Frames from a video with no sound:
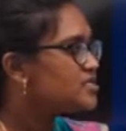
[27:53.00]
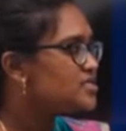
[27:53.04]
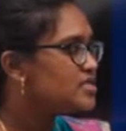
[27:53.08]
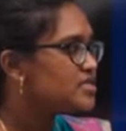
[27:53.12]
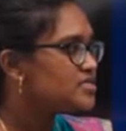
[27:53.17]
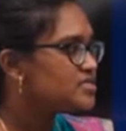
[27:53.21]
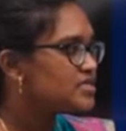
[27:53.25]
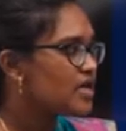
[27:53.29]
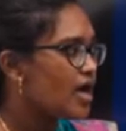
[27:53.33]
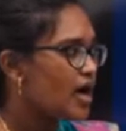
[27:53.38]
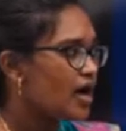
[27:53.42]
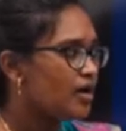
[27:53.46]

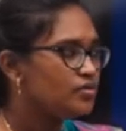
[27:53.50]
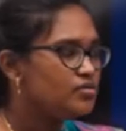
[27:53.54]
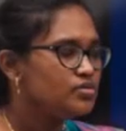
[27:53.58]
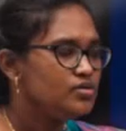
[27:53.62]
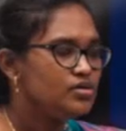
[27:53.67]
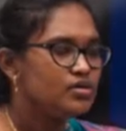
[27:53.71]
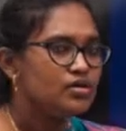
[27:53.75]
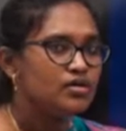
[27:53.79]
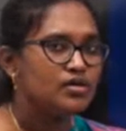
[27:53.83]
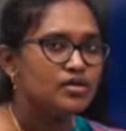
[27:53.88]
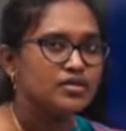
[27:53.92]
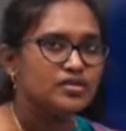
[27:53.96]
is how
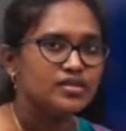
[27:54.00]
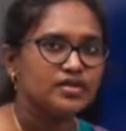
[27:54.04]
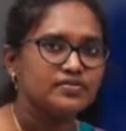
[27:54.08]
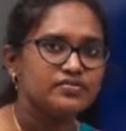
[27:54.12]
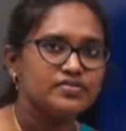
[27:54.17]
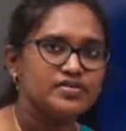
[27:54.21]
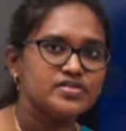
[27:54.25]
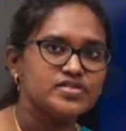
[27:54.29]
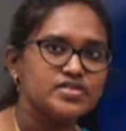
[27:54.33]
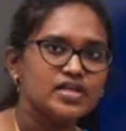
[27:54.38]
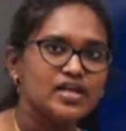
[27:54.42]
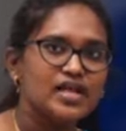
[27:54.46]
the
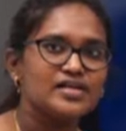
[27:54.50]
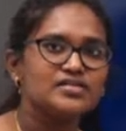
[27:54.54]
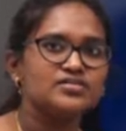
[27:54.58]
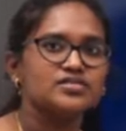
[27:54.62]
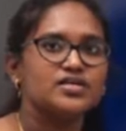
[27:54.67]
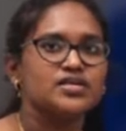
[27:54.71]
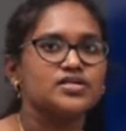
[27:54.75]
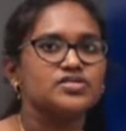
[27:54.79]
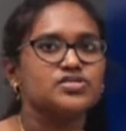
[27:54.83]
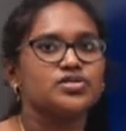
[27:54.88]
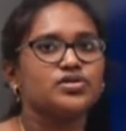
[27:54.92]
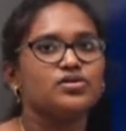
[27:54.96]

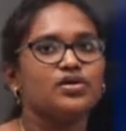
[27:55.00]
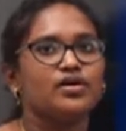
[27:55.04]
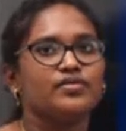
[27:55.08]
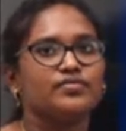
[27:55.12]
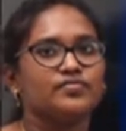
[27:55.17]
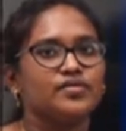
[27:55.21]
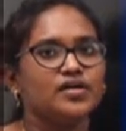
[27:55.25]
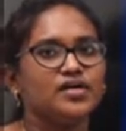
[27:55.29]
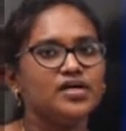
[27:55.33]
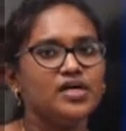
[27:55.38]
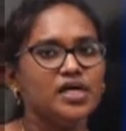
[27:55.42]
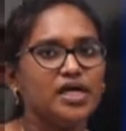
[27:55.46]
visualization of
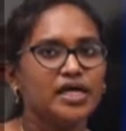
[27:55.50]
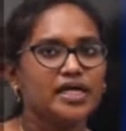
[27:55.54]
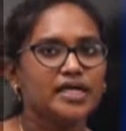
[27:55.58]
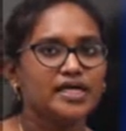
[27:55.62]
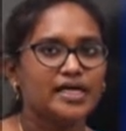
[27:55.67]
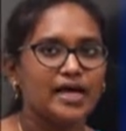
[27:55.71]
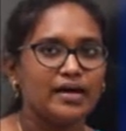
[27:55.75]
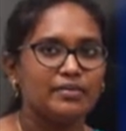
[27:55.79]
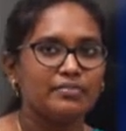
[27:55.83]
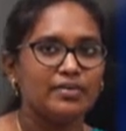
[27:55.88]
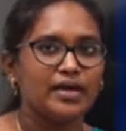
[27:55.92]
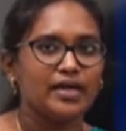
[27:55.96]
the
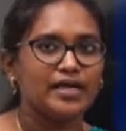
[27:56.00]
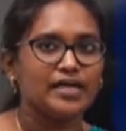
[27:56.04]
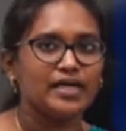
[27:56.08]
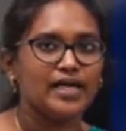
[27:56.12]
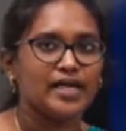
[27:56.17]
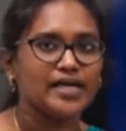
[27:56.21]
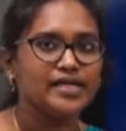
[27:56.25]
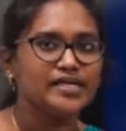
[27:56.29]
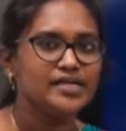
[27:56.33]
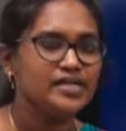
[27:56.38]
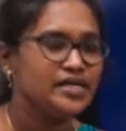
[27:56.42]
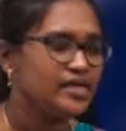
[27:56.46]
command
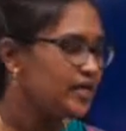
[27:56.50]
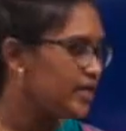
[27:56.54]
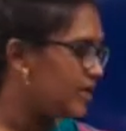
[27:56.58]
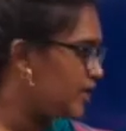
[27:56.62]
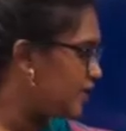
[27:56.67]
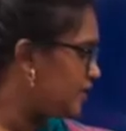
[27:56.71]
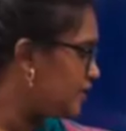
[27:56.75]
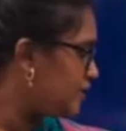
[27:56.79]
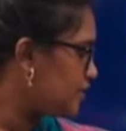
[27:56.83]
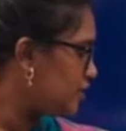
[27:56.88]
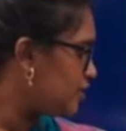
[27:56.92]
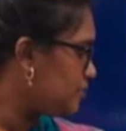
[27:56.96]
line
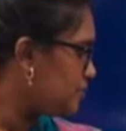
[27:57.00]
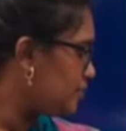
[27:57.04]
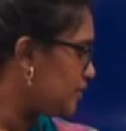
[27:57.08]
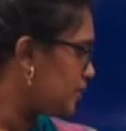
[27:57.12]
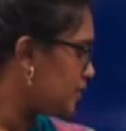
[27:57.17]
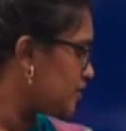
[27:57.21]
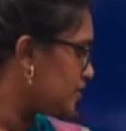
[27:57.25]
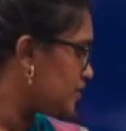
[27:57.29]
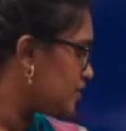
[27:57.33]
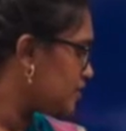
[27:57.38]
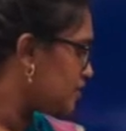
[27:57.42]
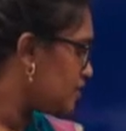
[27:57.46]

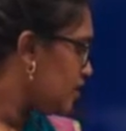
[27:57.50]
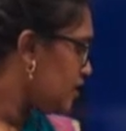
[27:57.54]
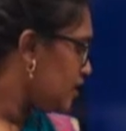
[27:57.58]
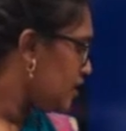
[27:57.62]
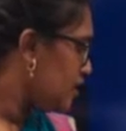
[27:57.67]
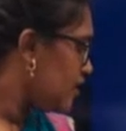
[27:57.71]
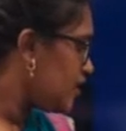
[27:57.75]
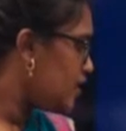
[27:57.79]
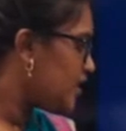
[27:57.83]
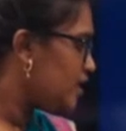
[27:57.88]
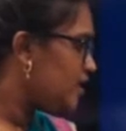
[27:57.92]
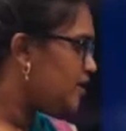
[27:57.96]
interpreter.
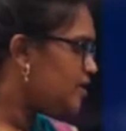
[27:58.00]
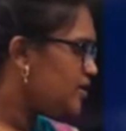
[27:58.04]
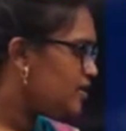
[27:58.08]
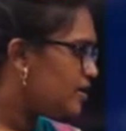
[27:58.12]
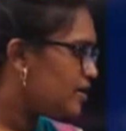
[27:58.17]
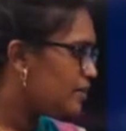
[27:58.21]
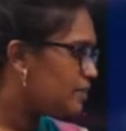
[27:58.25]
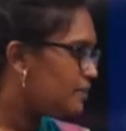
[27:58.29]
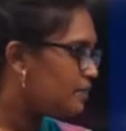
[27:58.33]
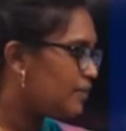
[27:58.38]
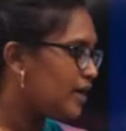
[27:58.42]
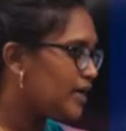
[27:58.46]
Here
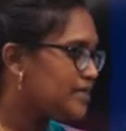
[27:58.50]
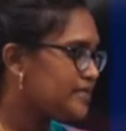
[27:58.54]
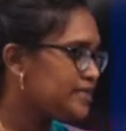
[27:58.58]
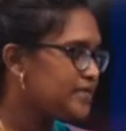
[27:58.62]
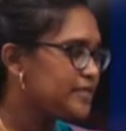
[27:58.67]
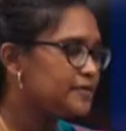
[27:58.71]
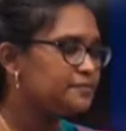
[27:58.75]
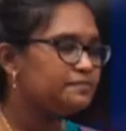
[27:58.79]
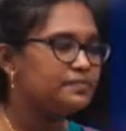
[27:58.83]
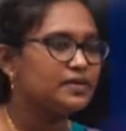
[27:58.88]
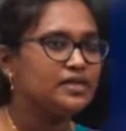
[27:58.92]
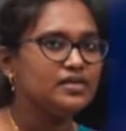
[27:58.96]

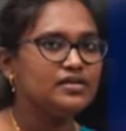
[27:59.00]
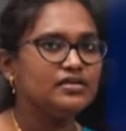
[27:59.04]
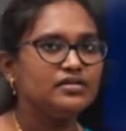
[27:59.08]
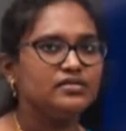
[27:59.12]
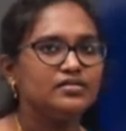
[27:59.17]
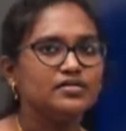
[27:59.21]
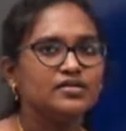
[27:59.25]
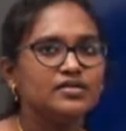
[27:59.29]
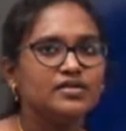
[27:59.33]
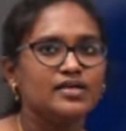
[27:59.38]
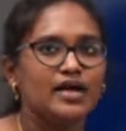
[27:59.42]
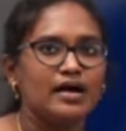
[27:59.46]

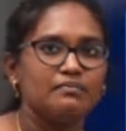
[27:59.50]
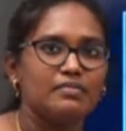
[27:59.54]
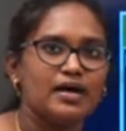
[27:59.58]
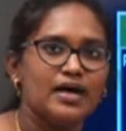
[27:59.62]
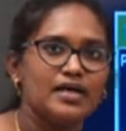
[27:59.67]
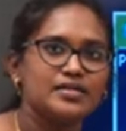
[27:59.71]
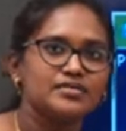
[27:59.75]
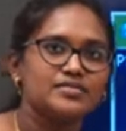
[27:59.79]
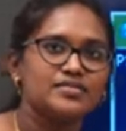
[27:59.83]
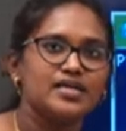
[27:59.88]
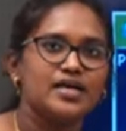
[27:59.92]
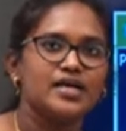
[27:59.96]

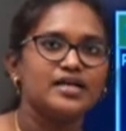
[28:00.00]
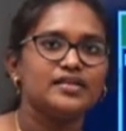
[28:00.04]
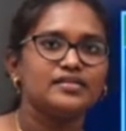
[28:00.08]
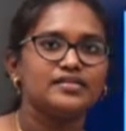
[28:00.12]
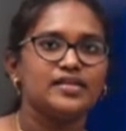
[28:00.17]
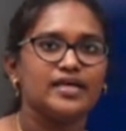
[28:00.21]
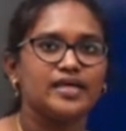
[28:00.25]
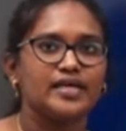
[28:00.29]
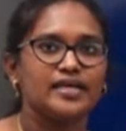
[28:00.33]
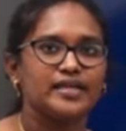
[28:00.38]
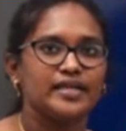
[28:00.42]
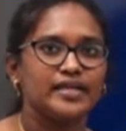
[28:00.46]
commands are
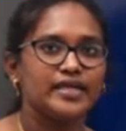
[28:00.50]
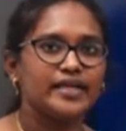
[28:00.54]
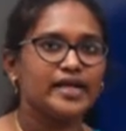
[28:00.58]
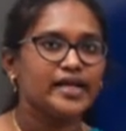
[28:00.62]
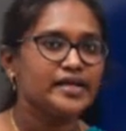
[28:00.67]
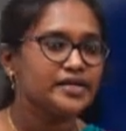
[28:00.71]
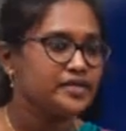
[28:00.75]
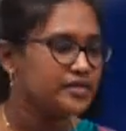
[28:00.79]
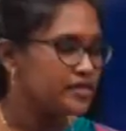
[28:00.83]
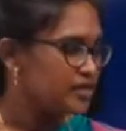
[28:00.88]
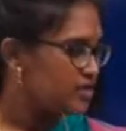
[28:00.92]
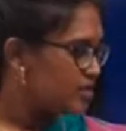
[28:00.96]
there,
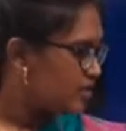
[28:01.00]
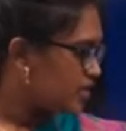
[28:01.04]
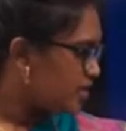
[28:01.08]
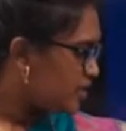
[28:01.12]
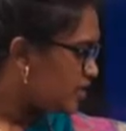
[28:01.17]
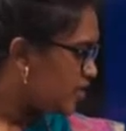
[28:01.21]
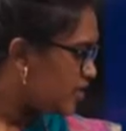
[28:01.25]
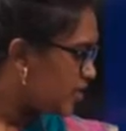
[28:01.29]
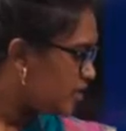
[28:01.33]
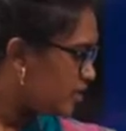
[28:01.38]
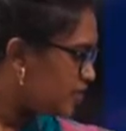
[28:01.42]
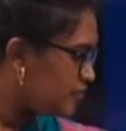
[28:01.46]
right?
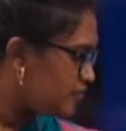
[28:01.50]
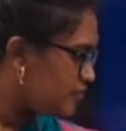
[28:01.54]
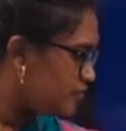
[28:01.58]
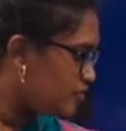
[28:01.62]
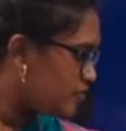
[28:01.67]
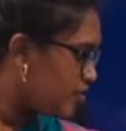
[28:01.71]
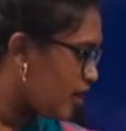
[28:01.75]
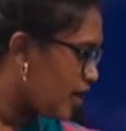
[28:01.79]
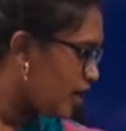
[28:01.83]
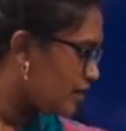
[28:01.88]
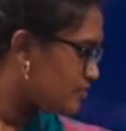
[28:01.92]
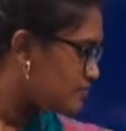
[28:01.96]
Here if
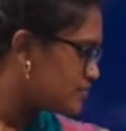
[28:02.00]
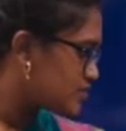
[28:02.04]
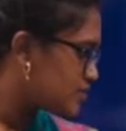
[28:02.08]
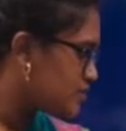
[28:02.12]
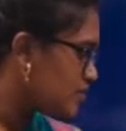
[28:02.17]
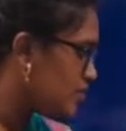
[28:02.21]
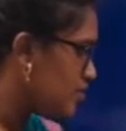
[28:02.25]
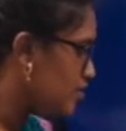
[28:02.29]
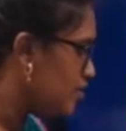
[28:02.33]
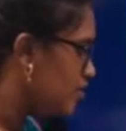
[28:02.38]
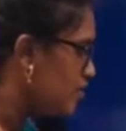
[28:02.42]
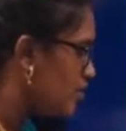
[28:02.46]
you
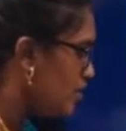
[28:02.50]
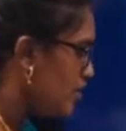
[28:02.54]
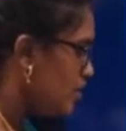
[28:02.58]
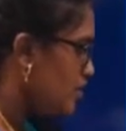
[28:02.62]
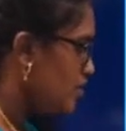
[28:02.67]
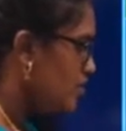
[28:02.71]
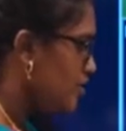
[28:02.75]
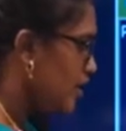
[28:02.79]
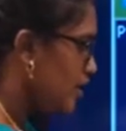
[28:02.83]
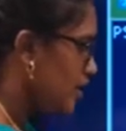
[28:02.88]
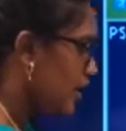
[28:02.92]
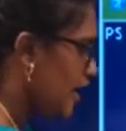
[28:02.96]
observe,
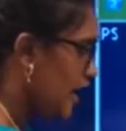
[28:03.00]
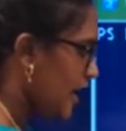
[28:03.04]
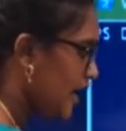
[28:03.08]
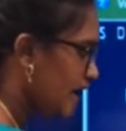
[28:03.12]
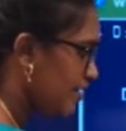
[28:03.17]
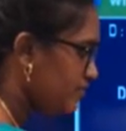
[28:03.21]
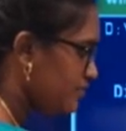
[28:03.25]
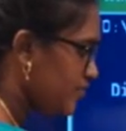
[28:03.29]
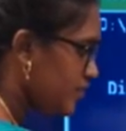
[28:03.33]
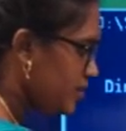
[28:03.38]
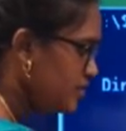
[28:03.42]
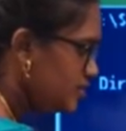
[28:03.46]
you are
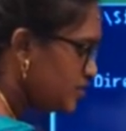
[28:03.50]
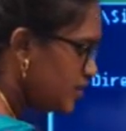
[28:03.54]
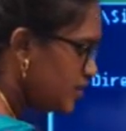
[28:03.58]
having